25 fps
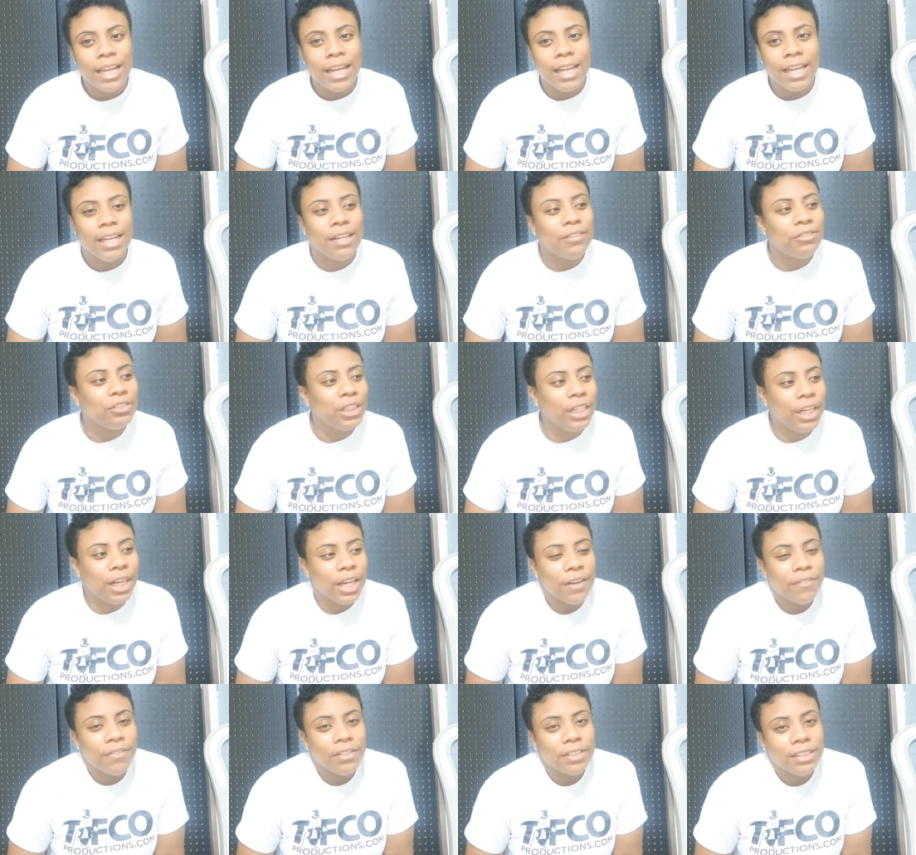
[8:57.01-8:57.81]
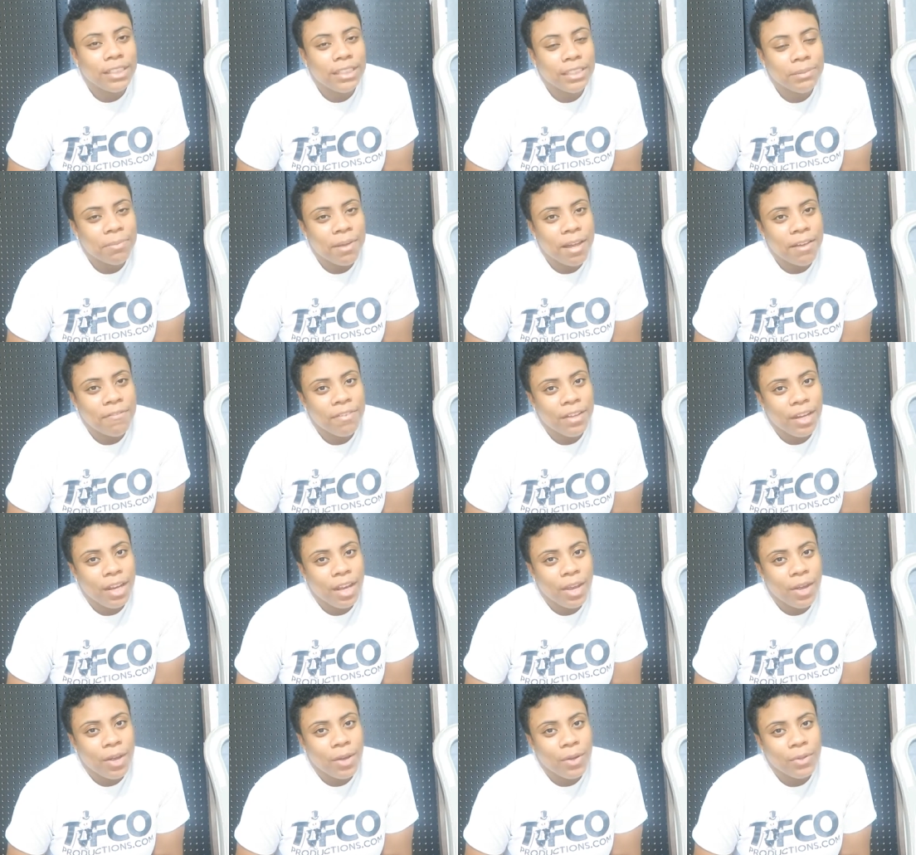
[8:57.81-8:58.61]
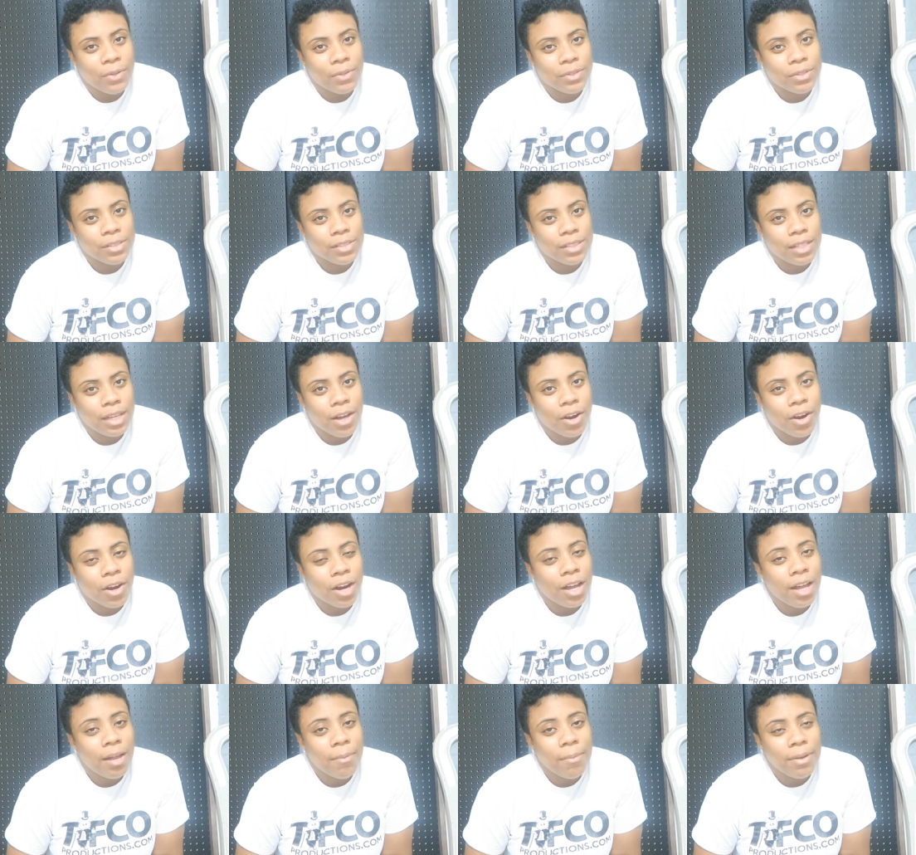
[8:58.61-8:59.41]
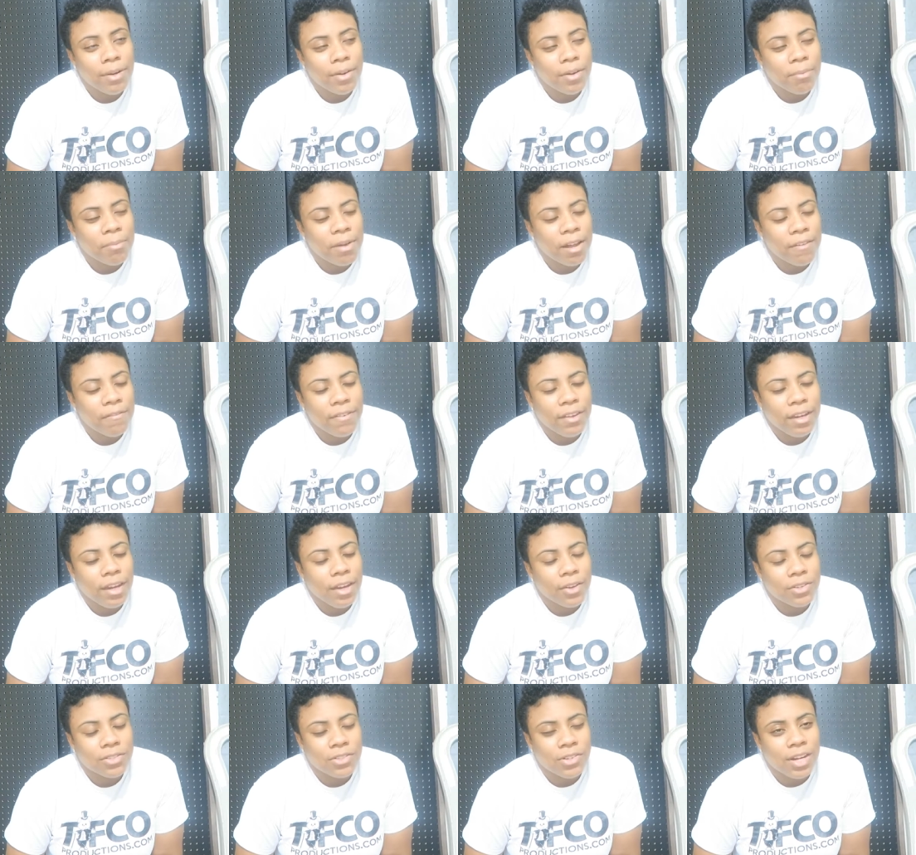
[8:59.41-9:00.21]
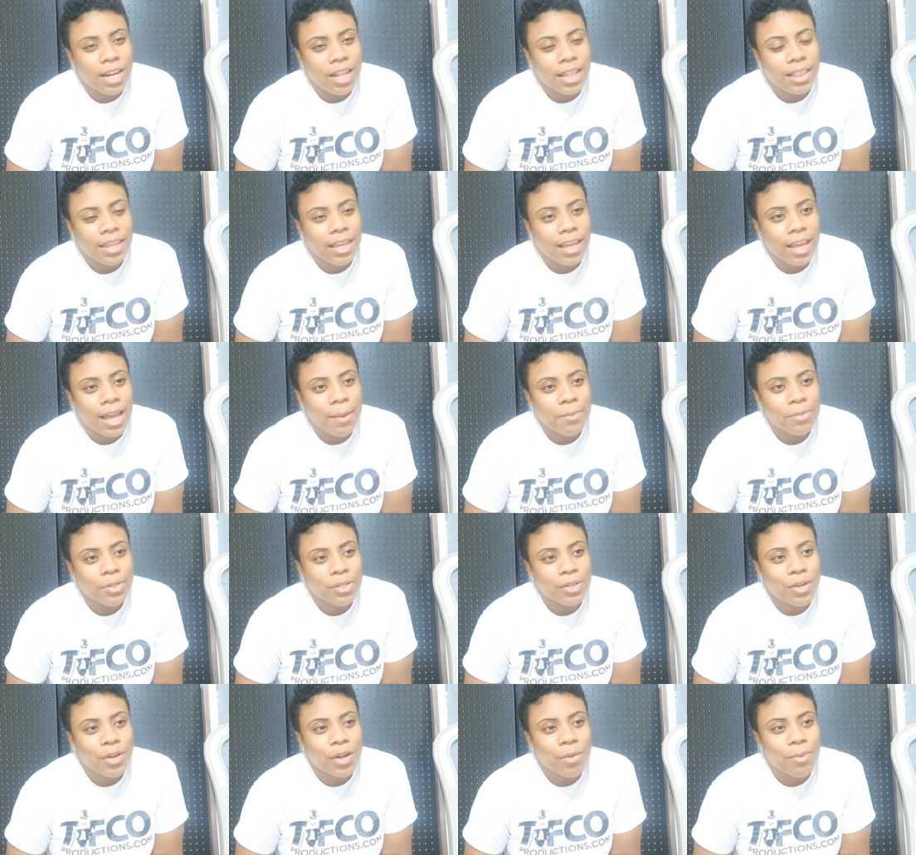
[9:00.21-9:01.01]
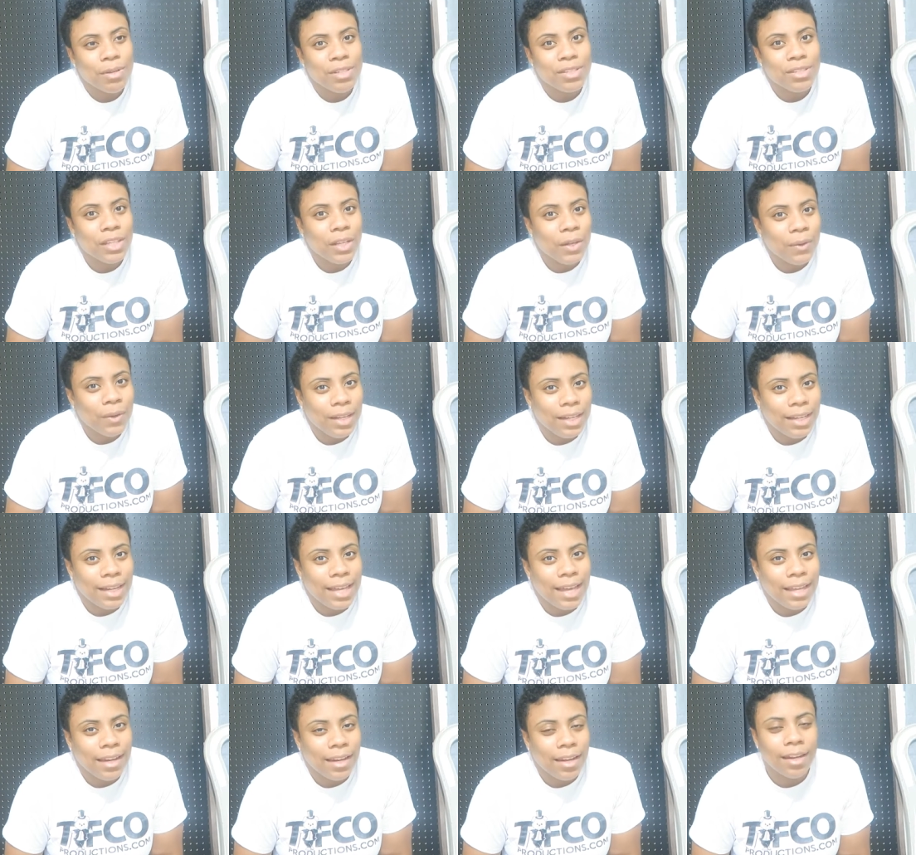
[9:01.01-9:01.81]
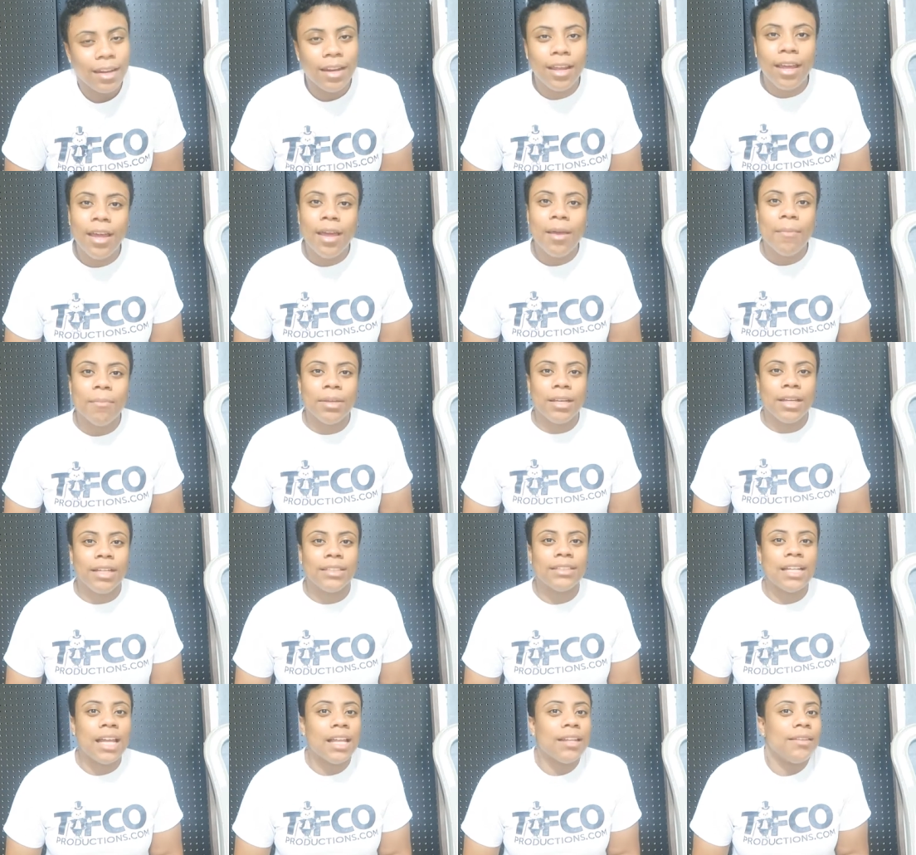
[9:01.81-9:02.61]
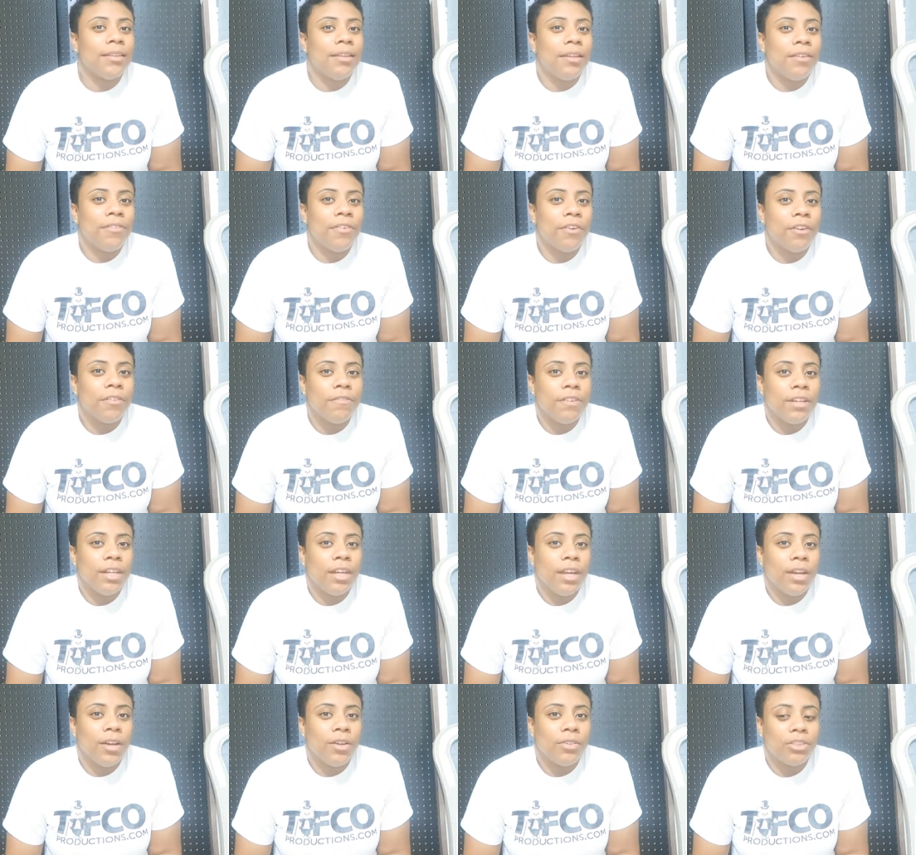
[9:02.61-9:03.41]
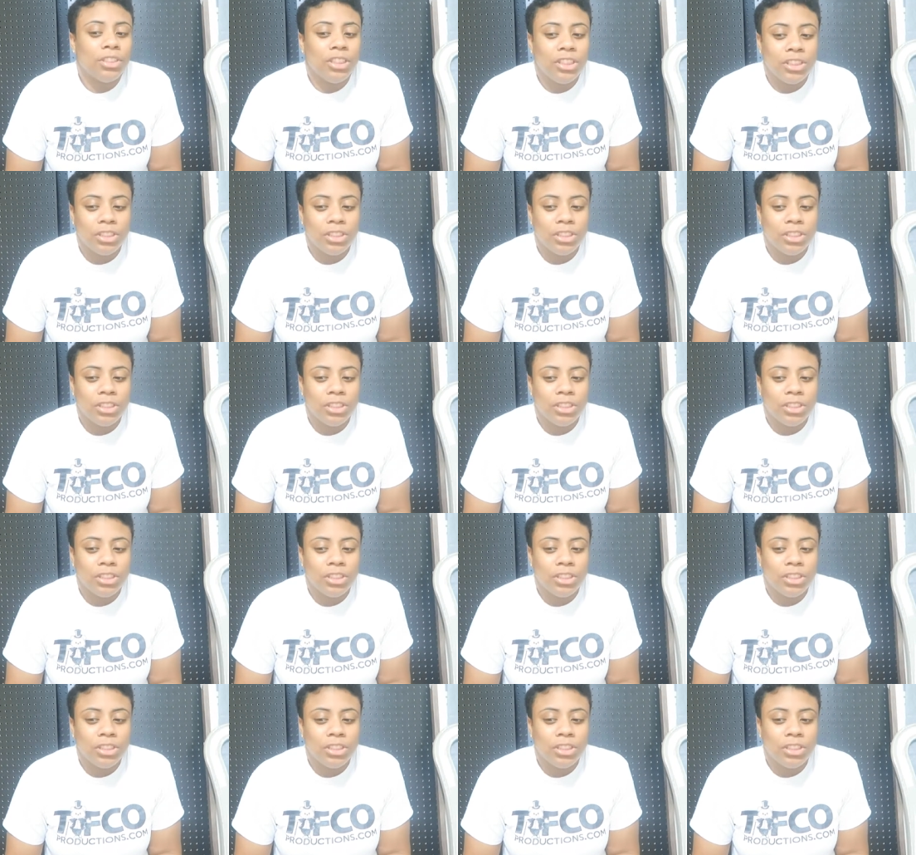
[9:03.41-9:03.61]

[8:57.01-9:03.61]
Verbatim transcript: And if she ever sees my videos or comment on my videos or anything, I'm just gonna be so elated because I love her videos.